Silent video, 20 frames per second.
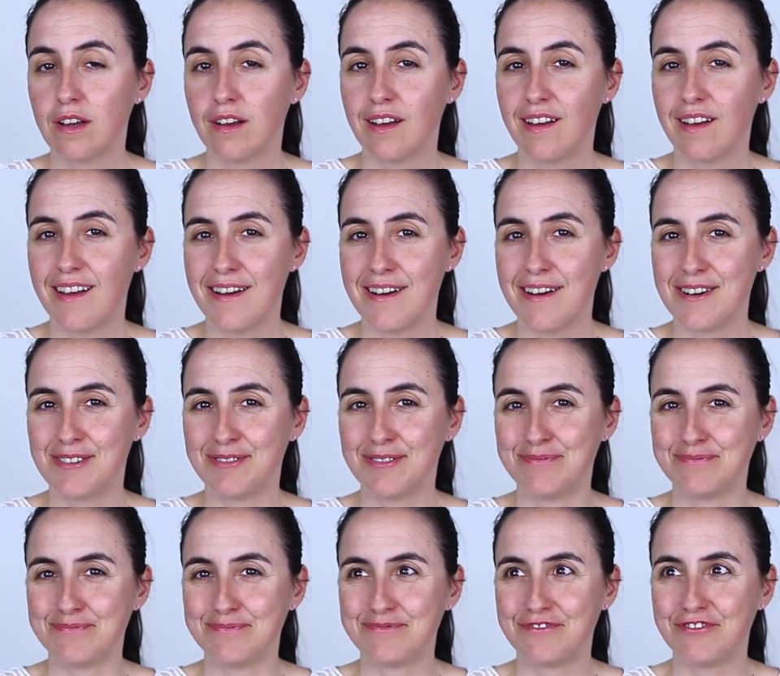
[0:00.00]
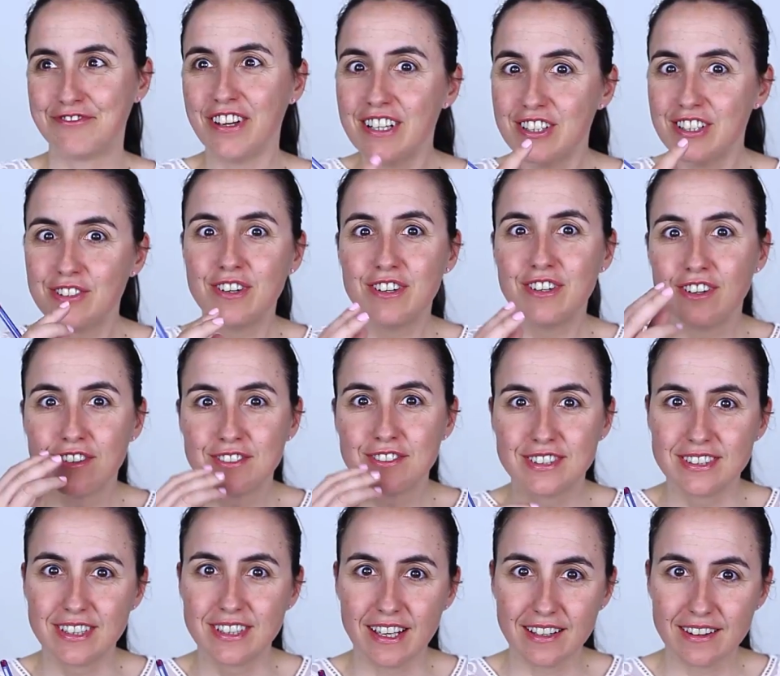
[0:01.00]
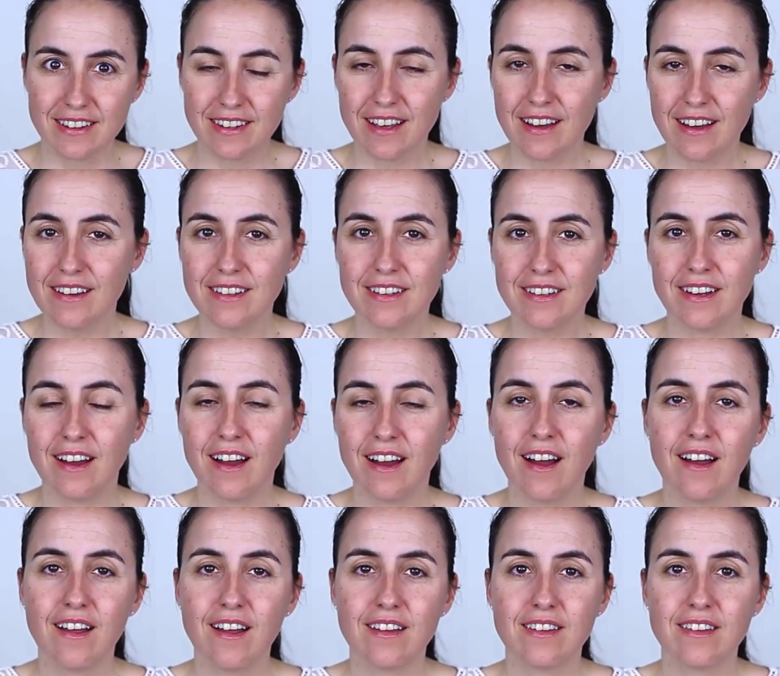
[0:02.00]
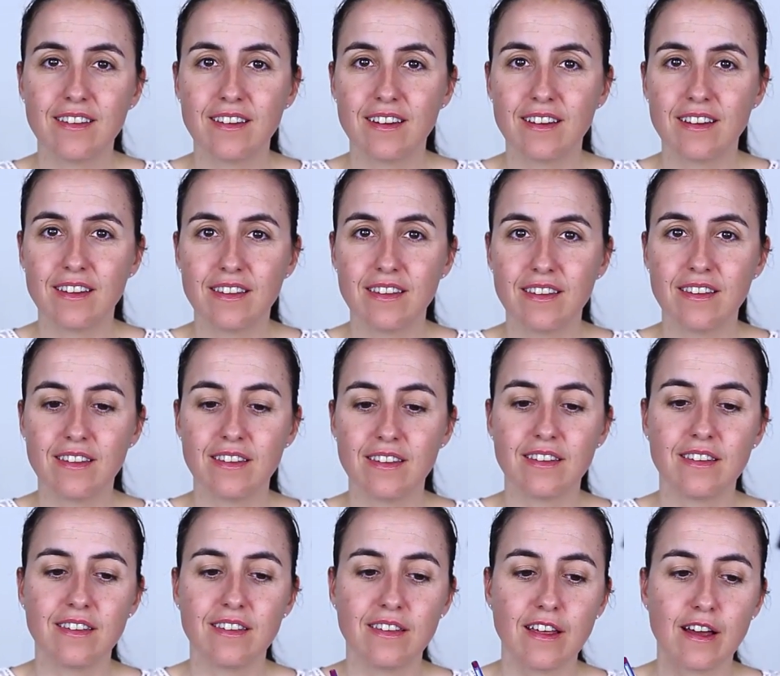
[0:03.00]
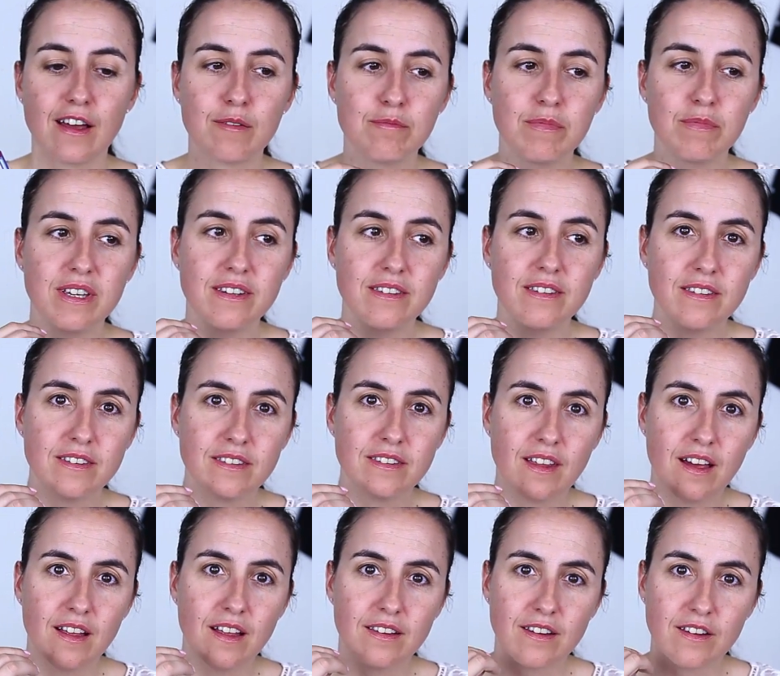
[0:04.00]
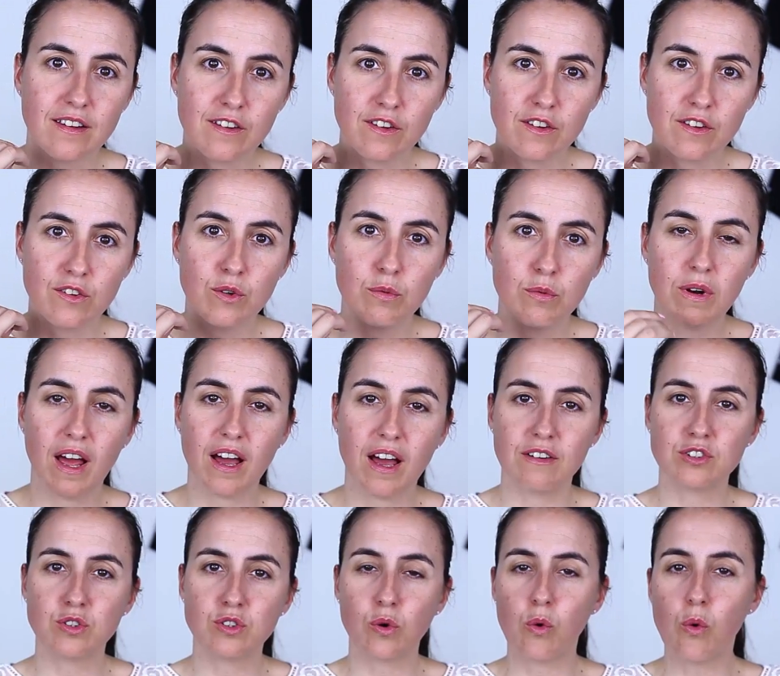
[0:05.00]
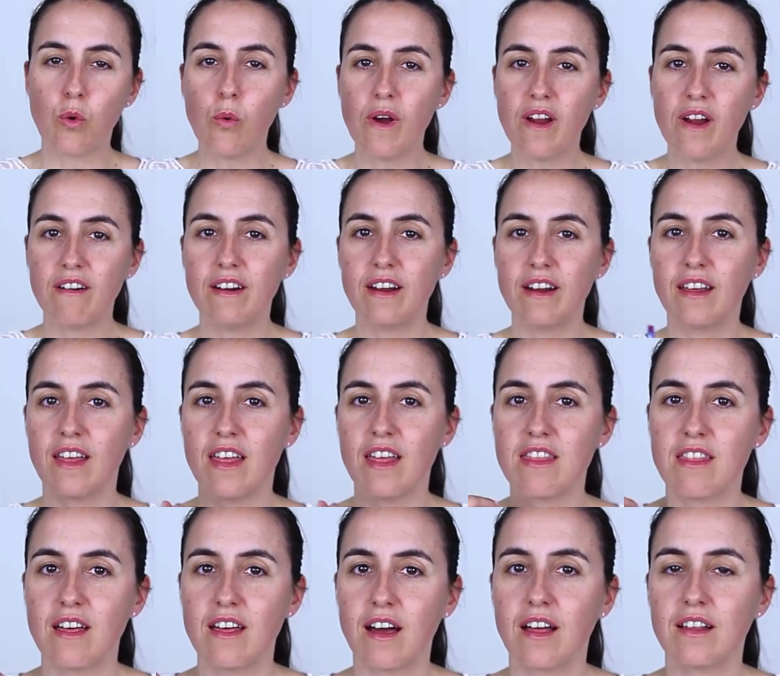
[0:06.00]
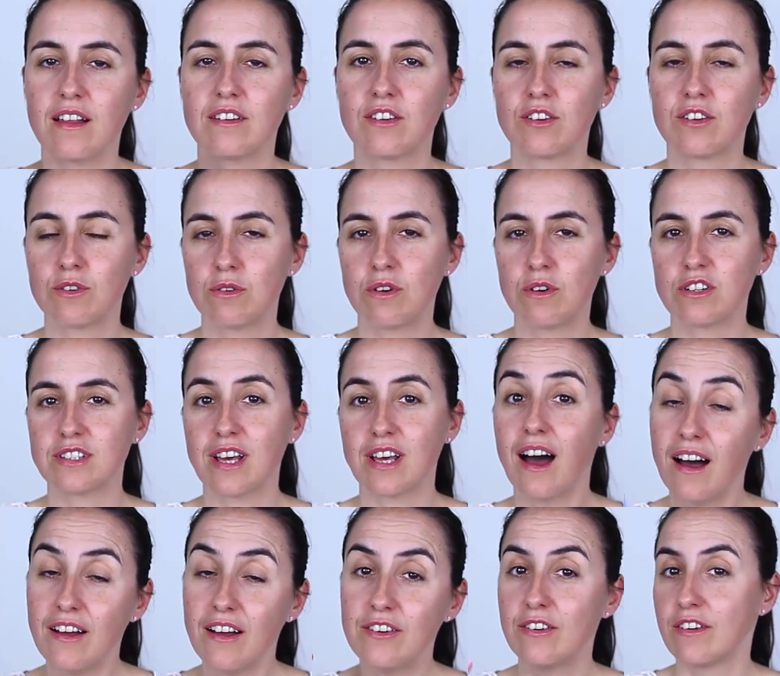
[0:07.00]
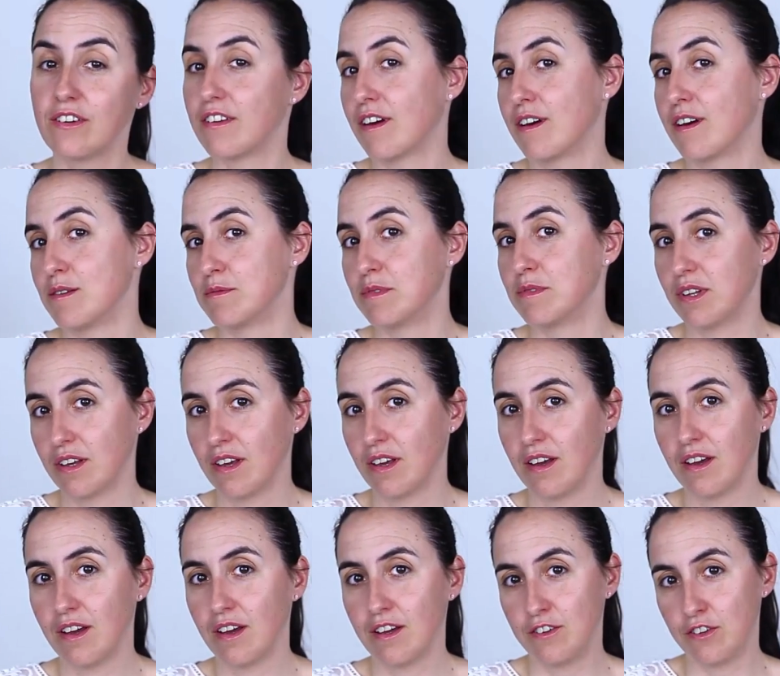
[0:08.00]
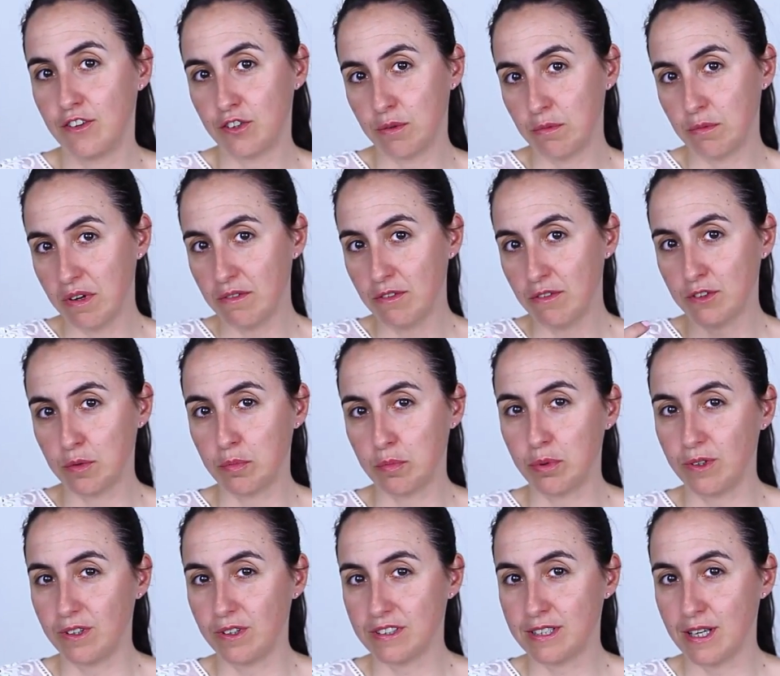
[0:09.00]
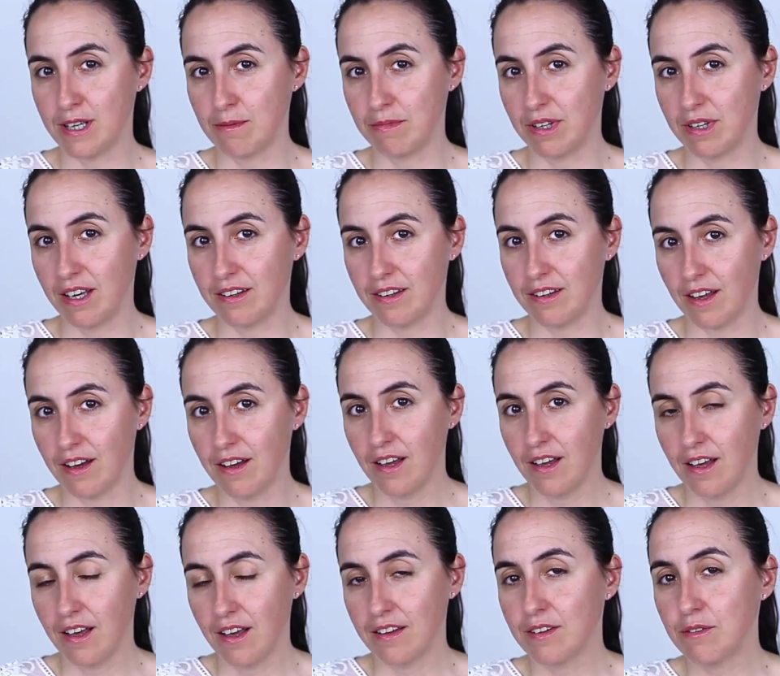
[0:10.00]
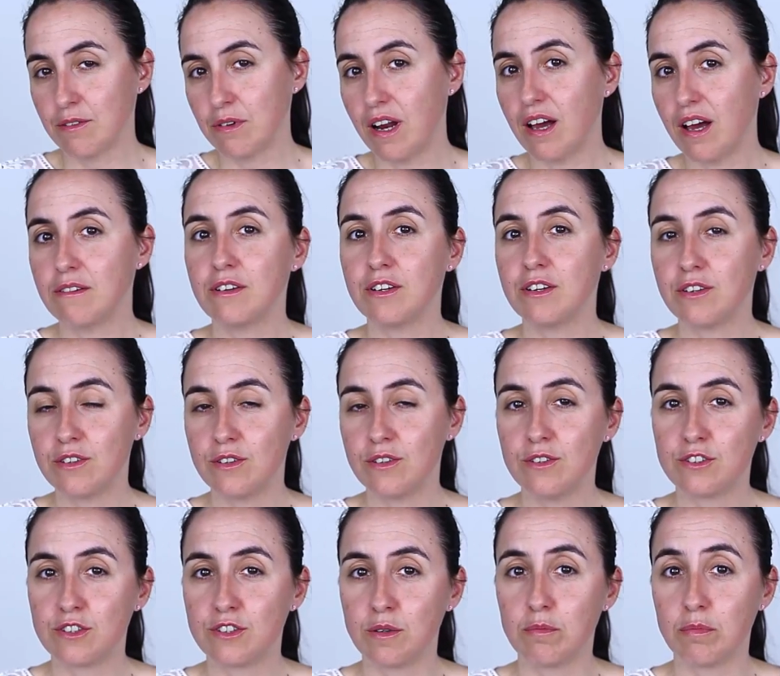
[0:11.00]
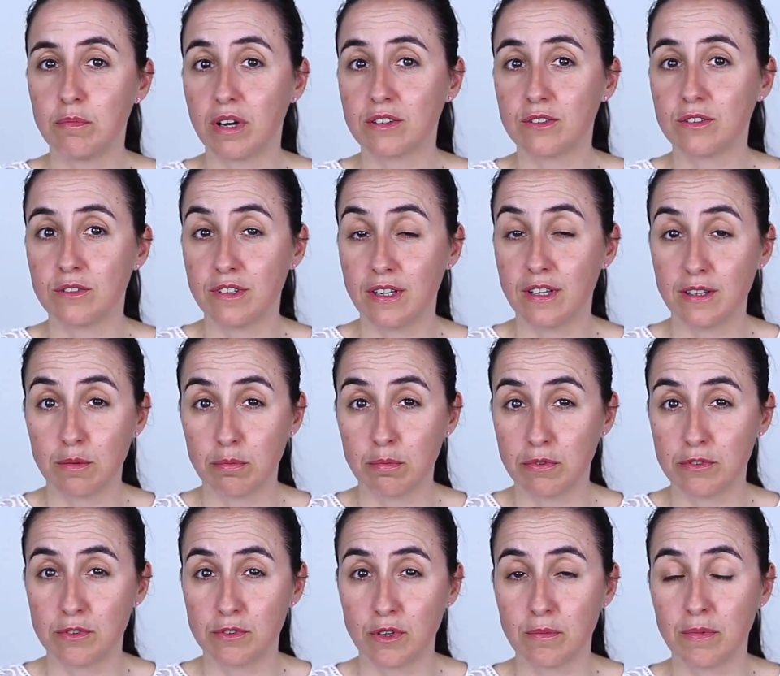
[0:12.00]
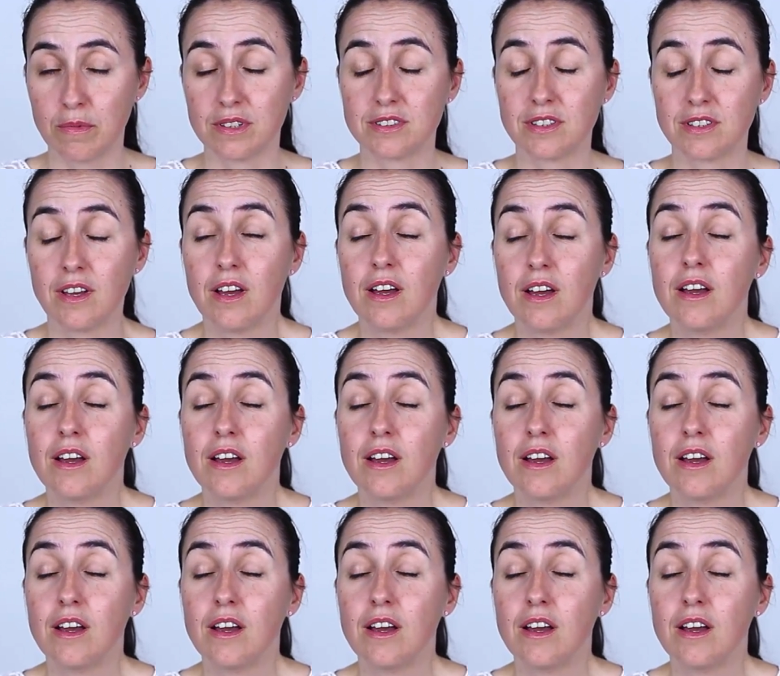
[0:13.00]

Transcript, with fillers: um, filtering of the data, and that means that you will have to query that source 100 times just to be able to put the same data, and that will have a huge impact on data performance.